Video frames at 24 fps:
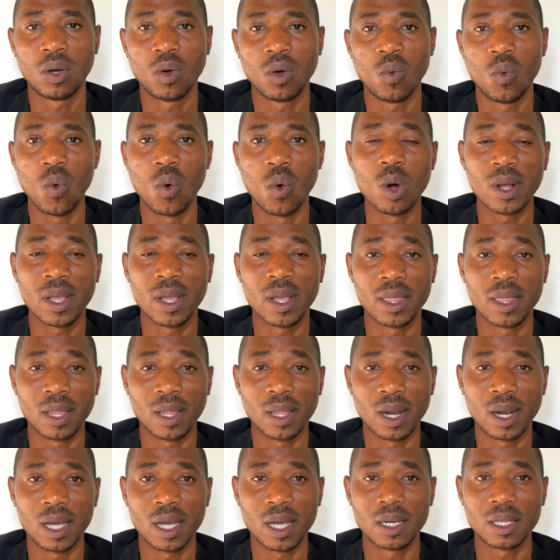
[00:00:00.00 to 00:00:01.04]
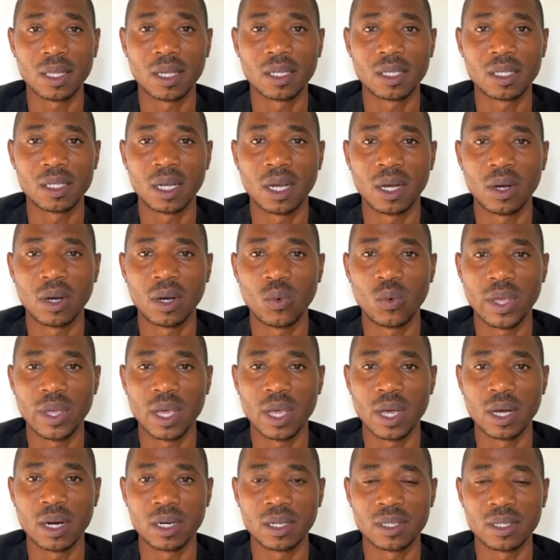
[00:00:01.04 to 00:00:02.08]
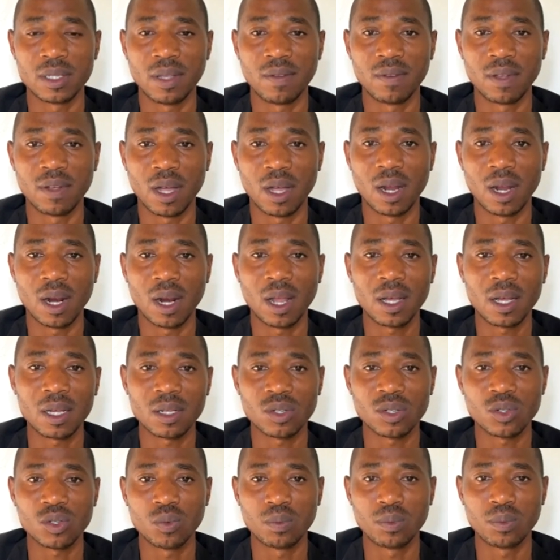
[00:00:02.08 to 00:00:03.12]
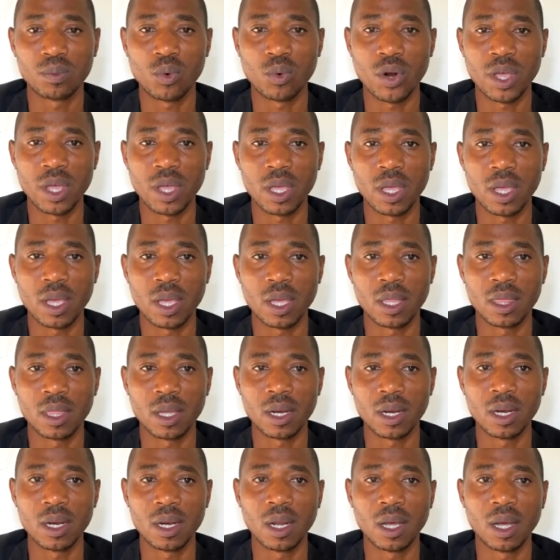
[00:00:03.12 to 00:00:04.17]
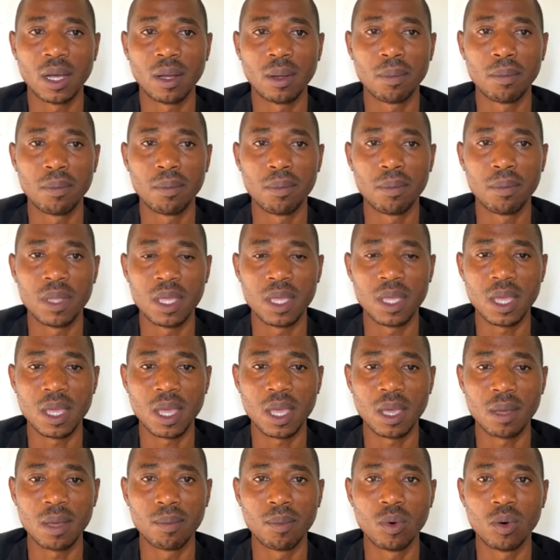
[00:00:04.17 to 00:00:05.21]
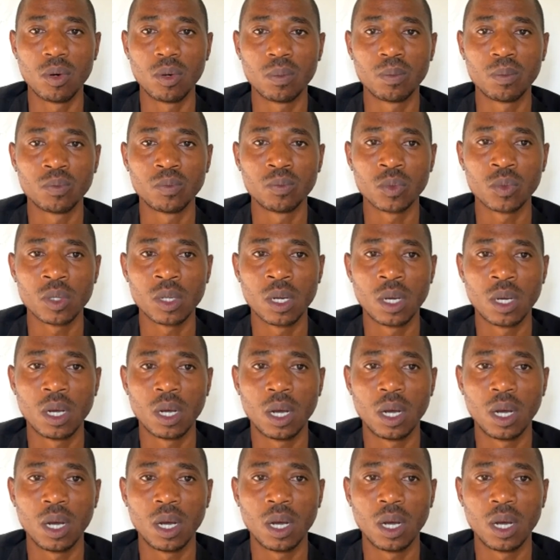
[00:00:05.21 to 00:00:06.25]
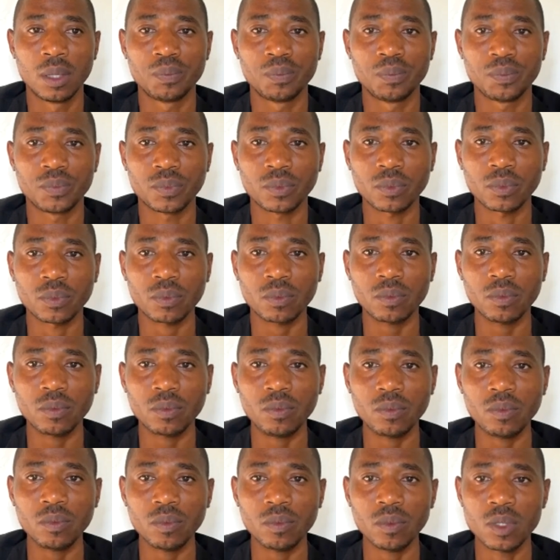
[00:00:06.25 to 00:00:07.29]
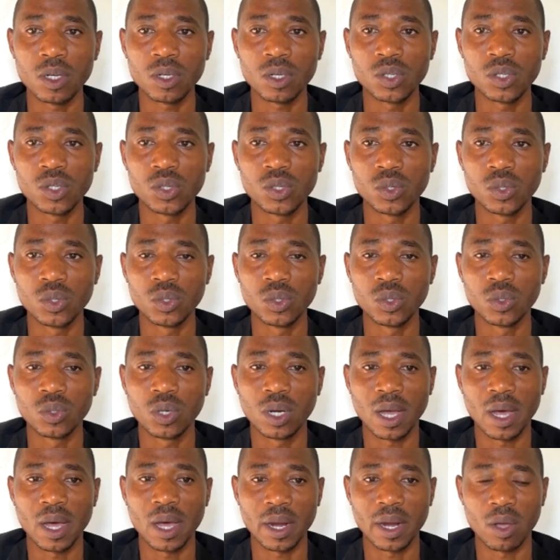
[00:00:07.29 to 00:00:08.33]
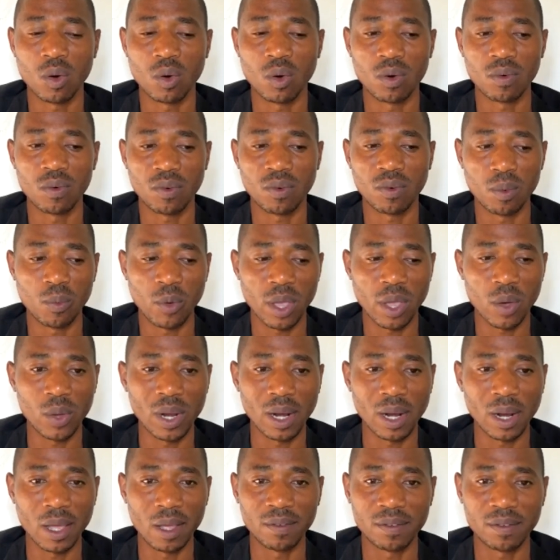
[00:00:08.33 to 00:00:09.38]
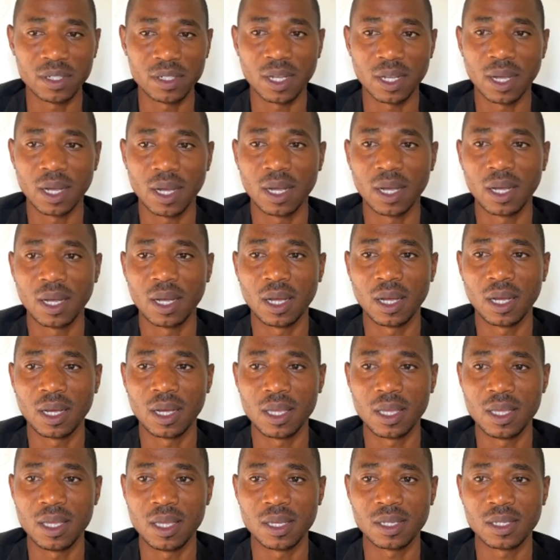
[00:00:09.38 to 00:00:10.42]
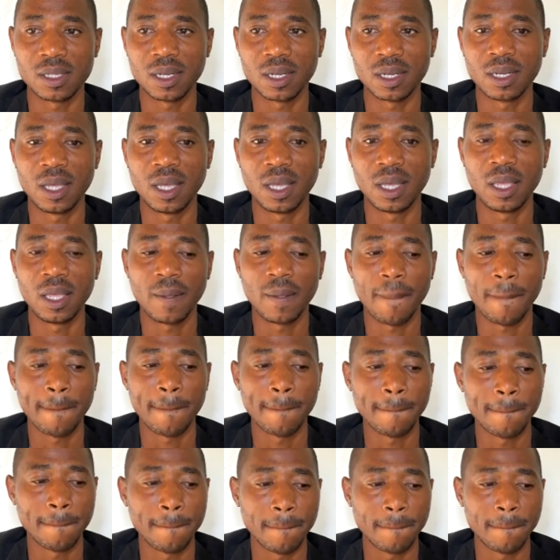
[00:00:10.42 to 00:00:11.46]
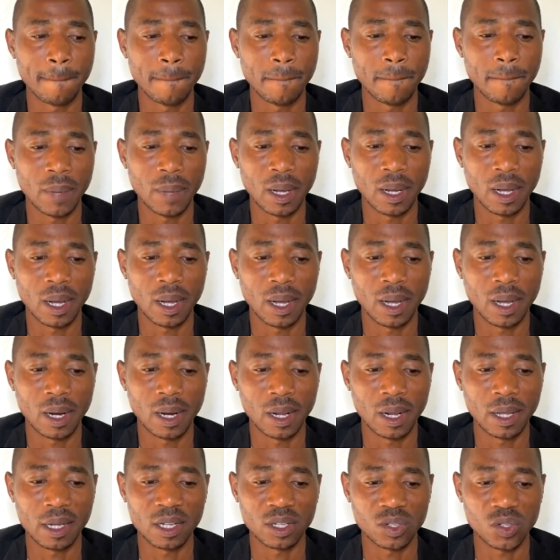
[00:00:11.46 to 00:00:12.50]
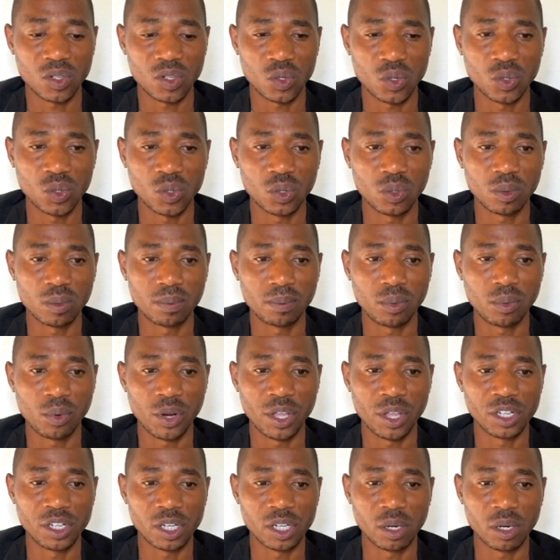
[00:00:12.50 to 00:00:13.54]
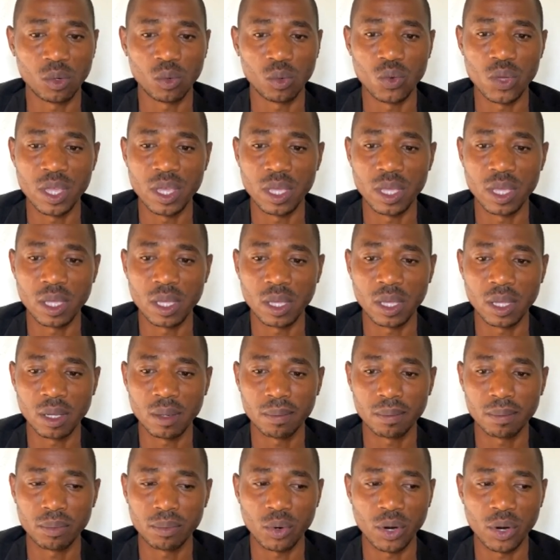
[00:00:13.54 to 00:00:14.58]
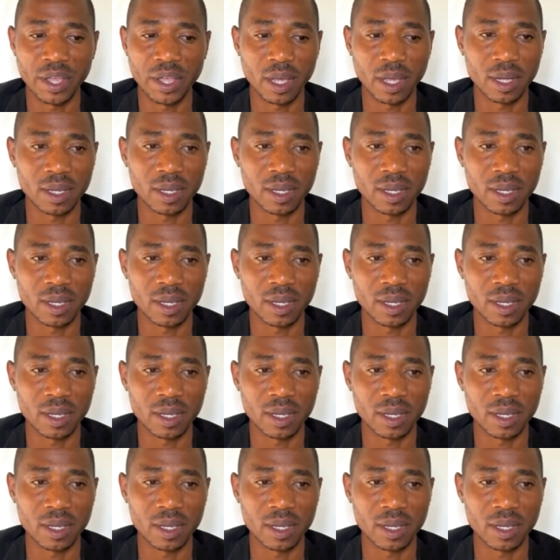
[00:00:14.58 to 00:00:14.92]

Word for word: walk in the light that uh, we are receiving. I'd like us to pray and then uh, be able uh, to carry on from where we left uh, yesterday. Uh, I'd like us to pray. Shall we pray